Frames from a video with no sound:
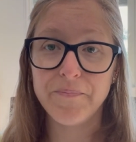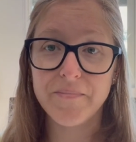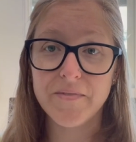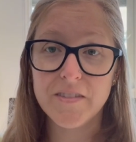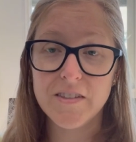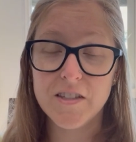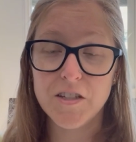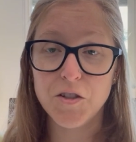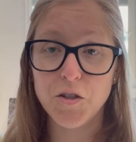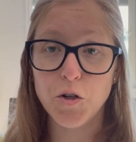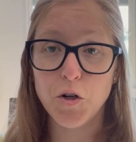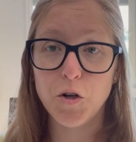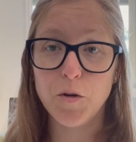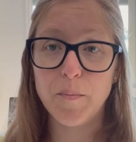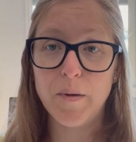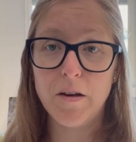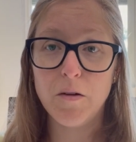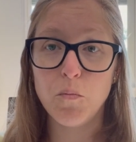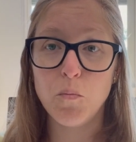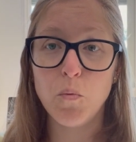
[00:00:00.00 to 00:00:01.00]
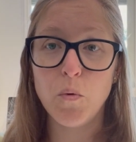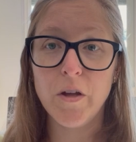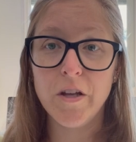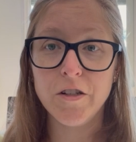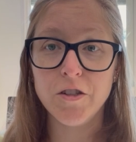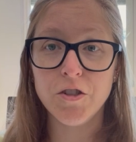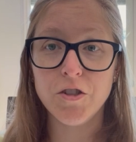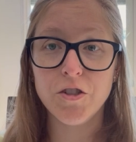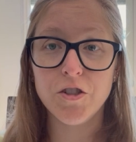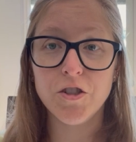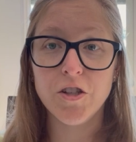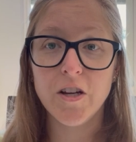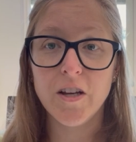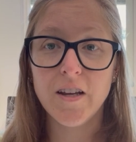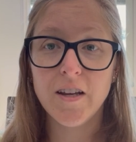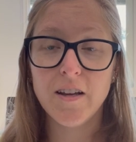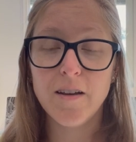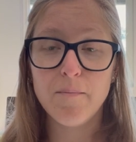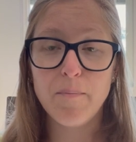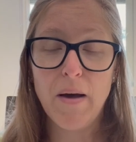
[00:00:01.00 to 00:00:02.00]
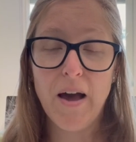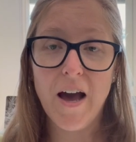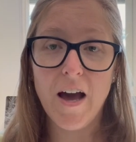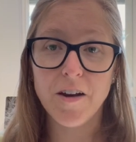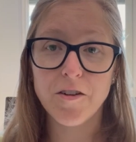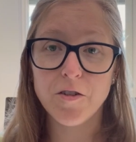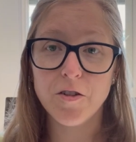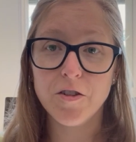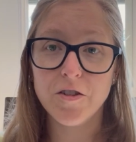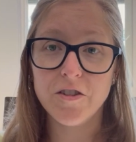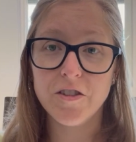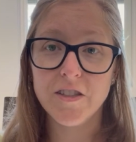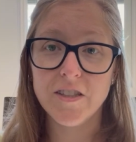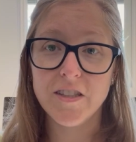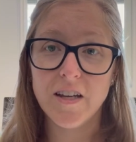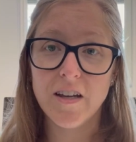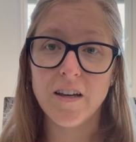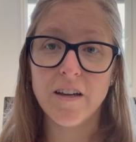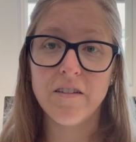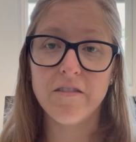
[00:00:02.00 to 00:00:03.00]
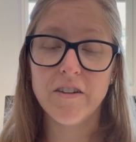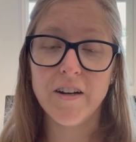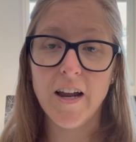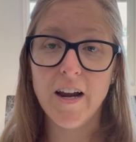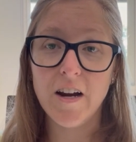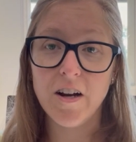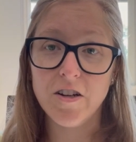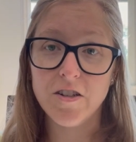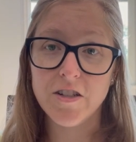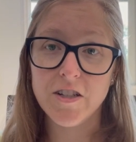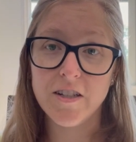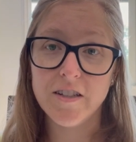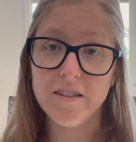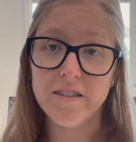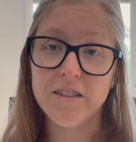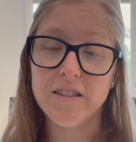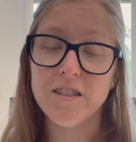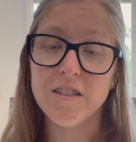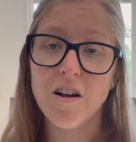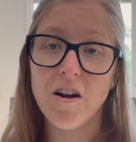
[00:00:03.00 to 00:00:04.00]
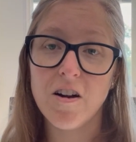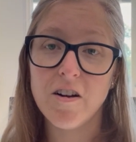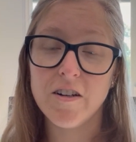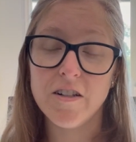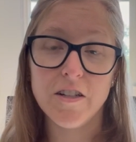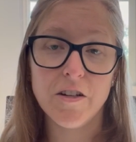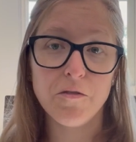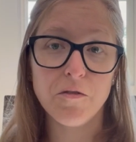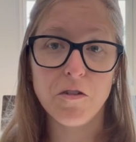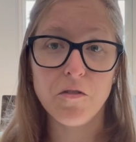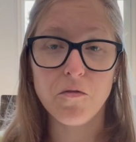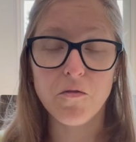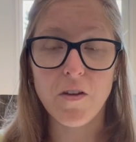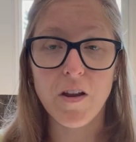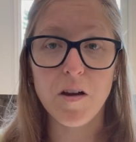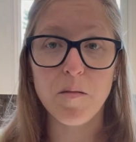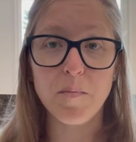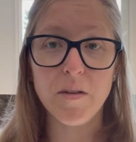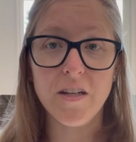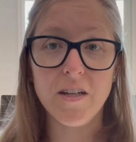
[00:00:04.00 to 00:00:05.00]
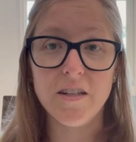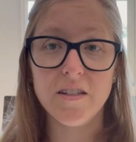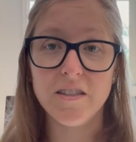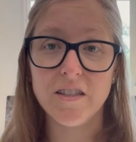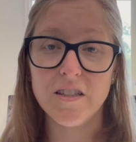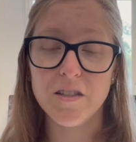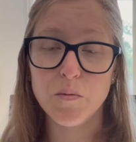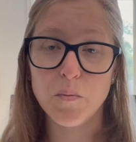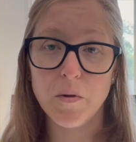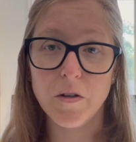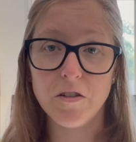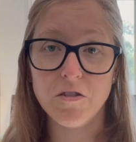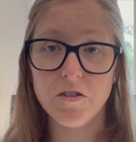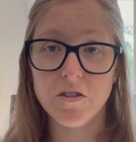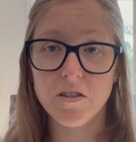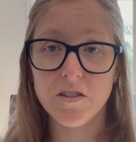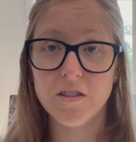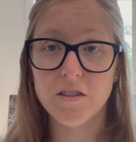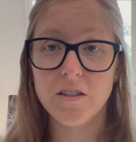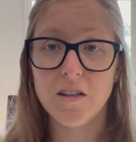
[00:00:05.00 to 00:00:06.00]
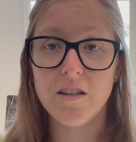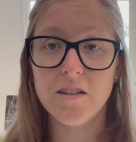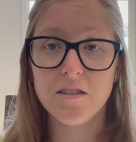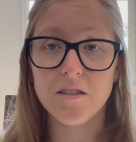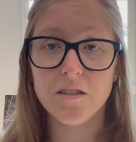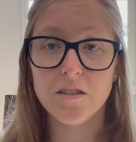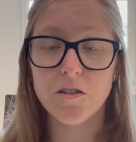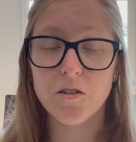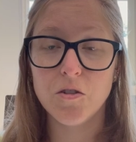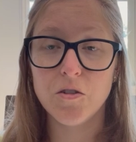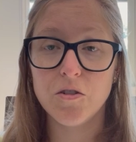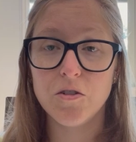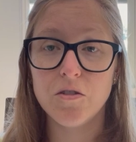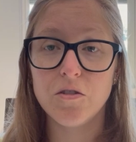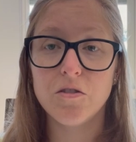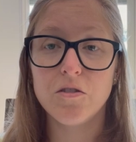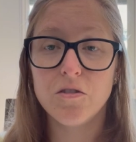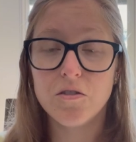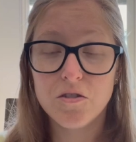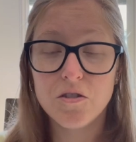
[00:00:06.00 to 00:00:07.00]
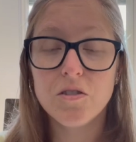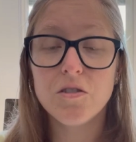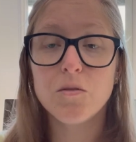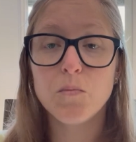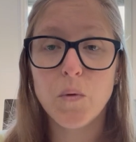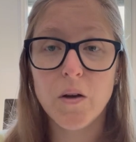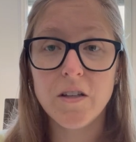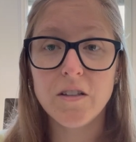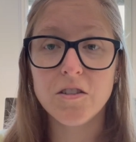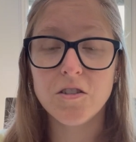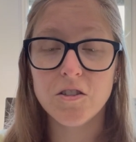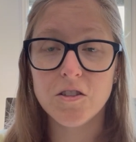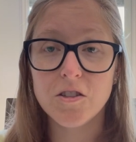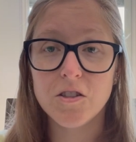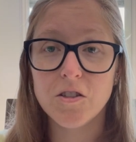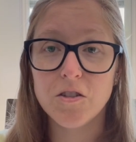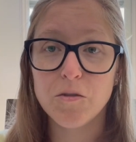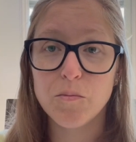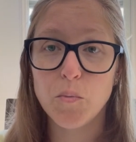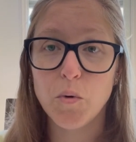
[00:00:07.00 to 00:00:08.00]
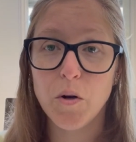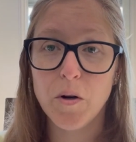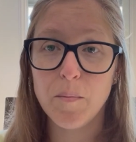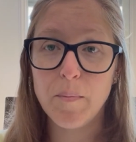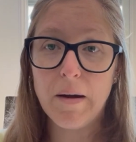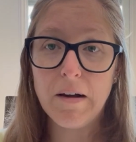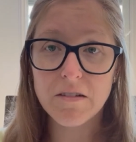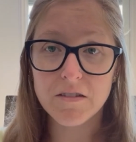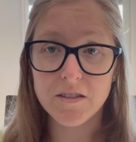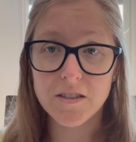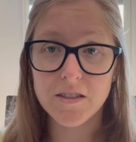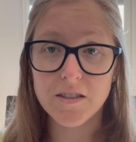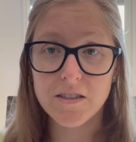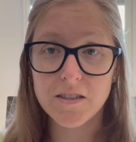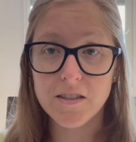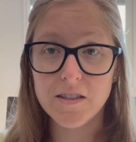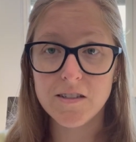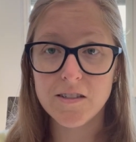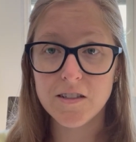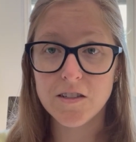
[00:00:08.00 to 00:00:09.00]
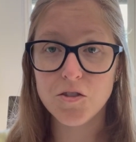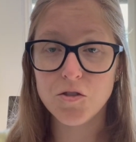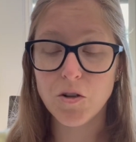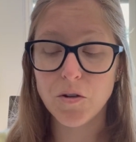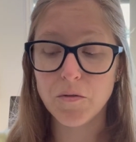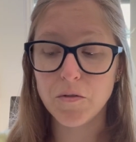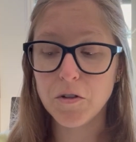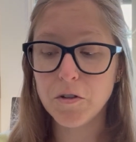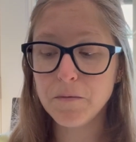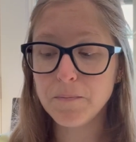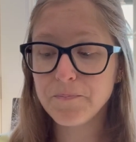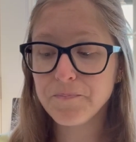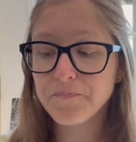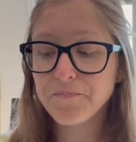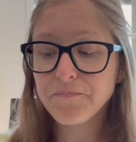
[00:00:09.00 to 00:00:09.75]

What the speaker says: determine which patterns of inheritance are in different families, as well as just learn more about the disease in general.